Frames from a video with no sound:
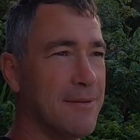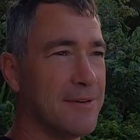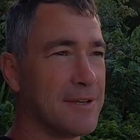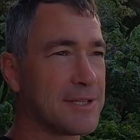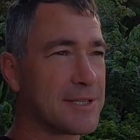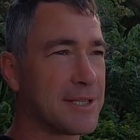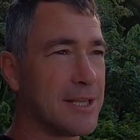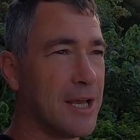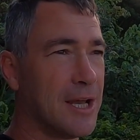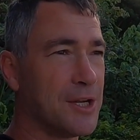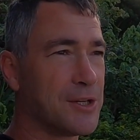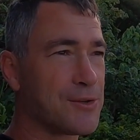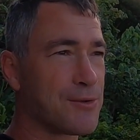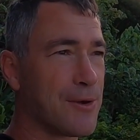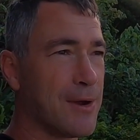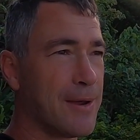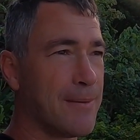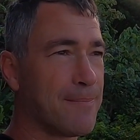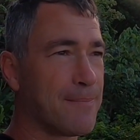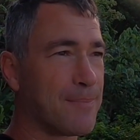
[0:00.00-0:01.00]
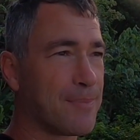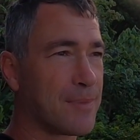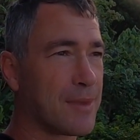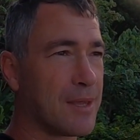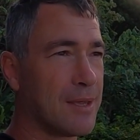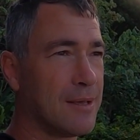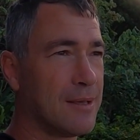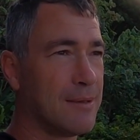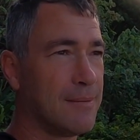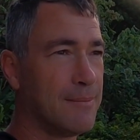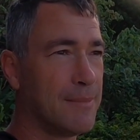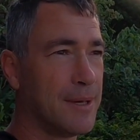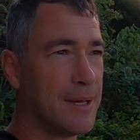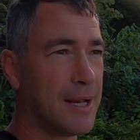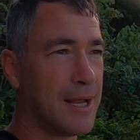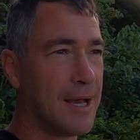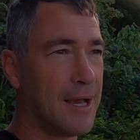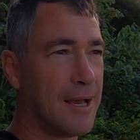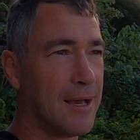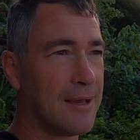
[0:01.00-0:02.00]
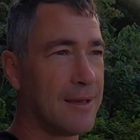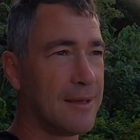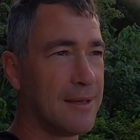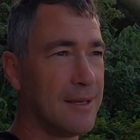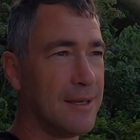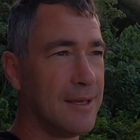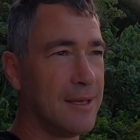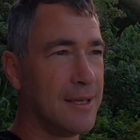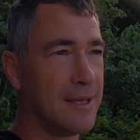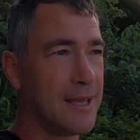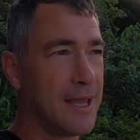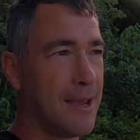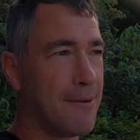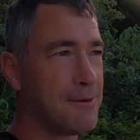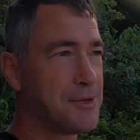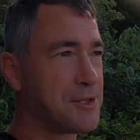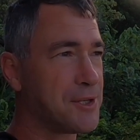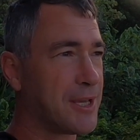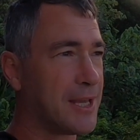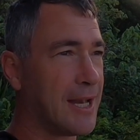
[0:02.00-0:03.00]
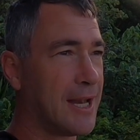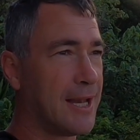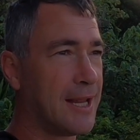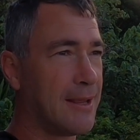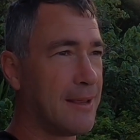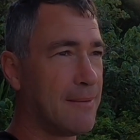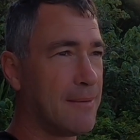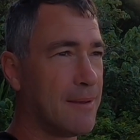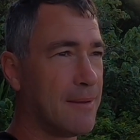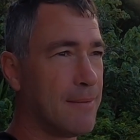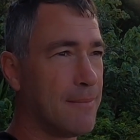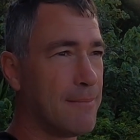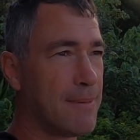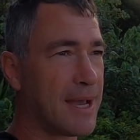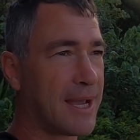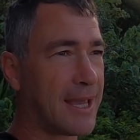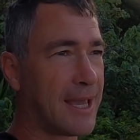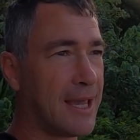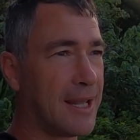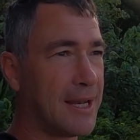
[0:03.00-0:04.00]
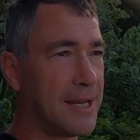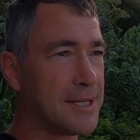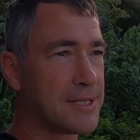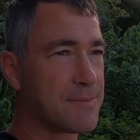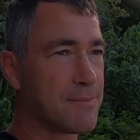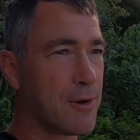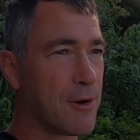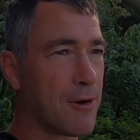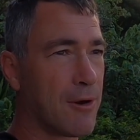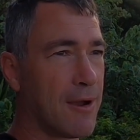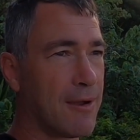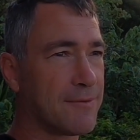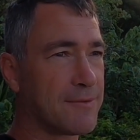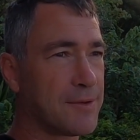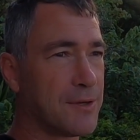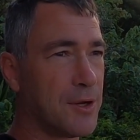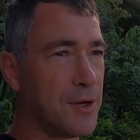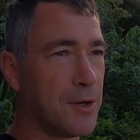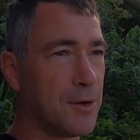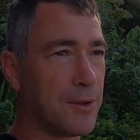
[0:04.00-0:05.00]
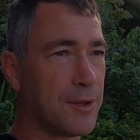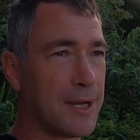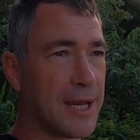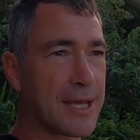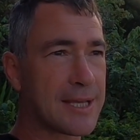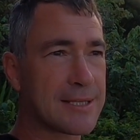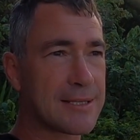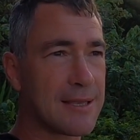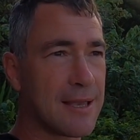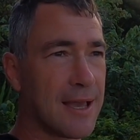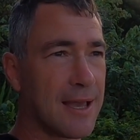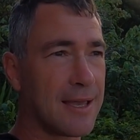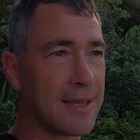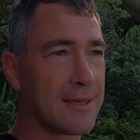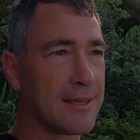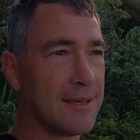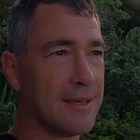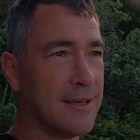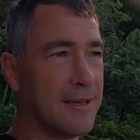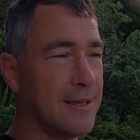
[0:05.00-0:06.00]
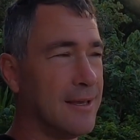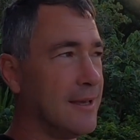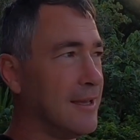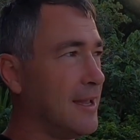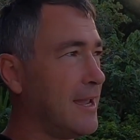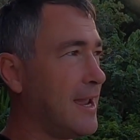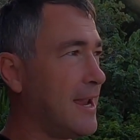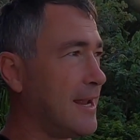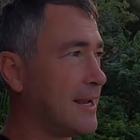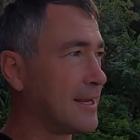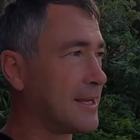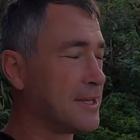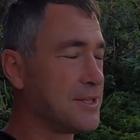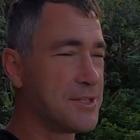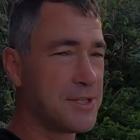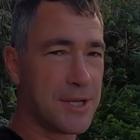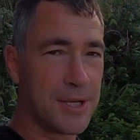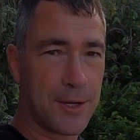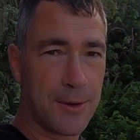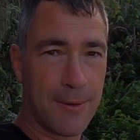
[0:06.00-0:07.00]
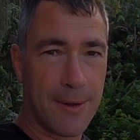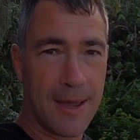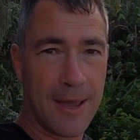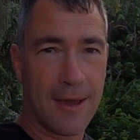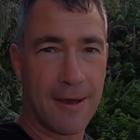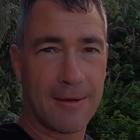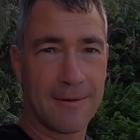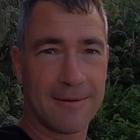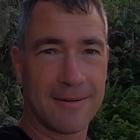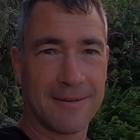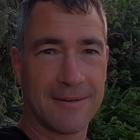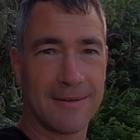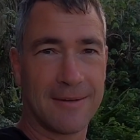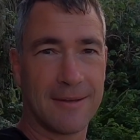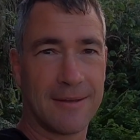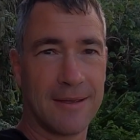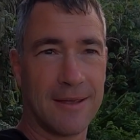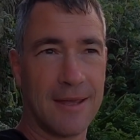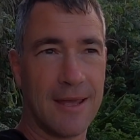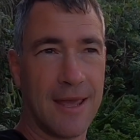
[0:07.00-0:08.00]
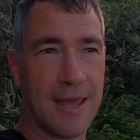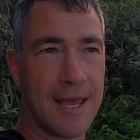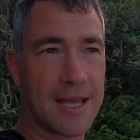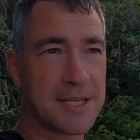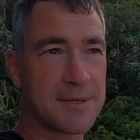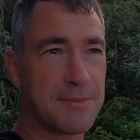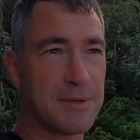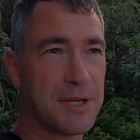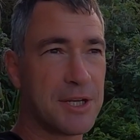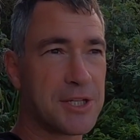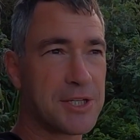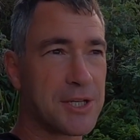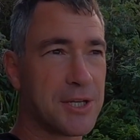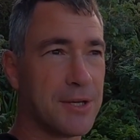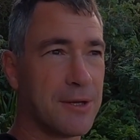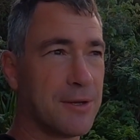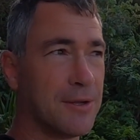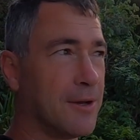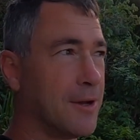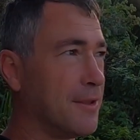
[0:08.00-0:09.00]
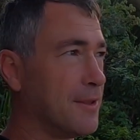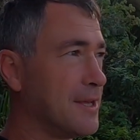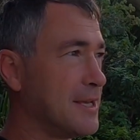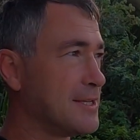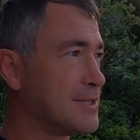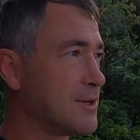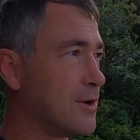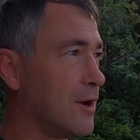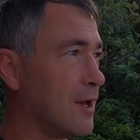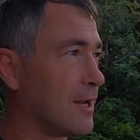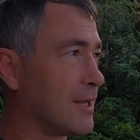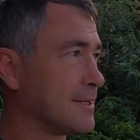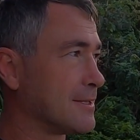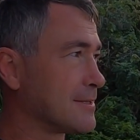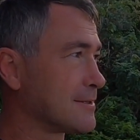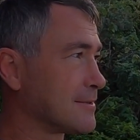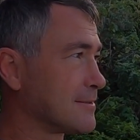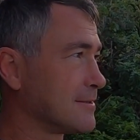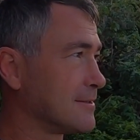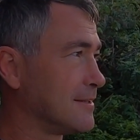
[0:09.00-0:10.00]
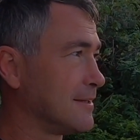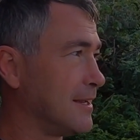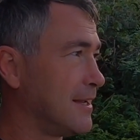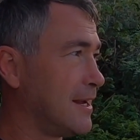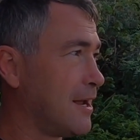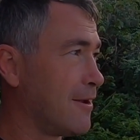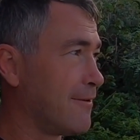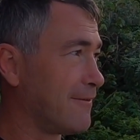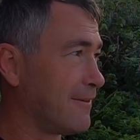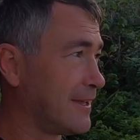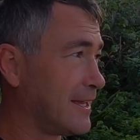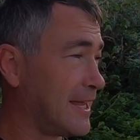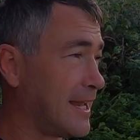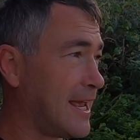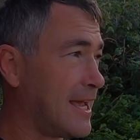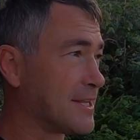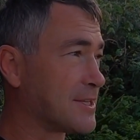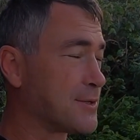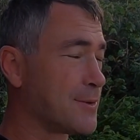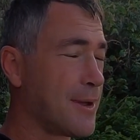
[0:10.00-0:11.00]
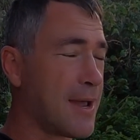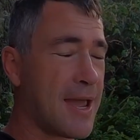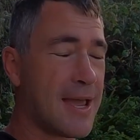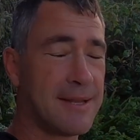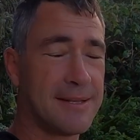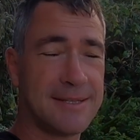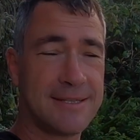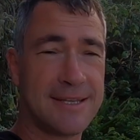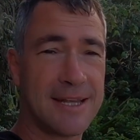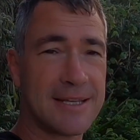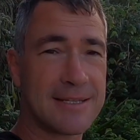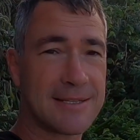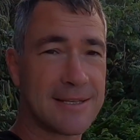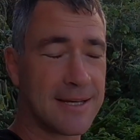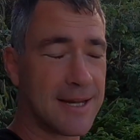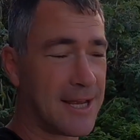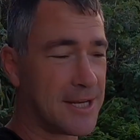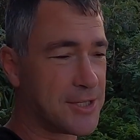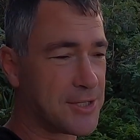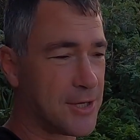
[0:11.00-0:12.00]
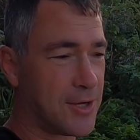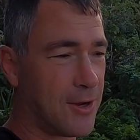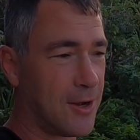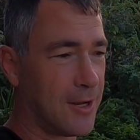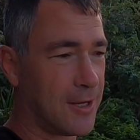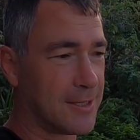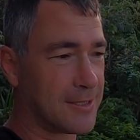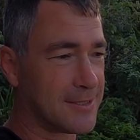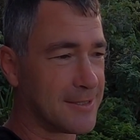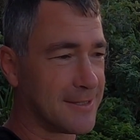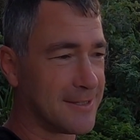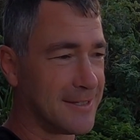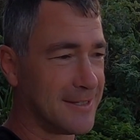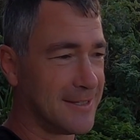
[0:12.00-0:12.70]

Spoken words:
slow trip, but yeah, we should get back out here tomorrow afternoon or the next day and continue our expedition on these islands and hopefully get out to our destination island.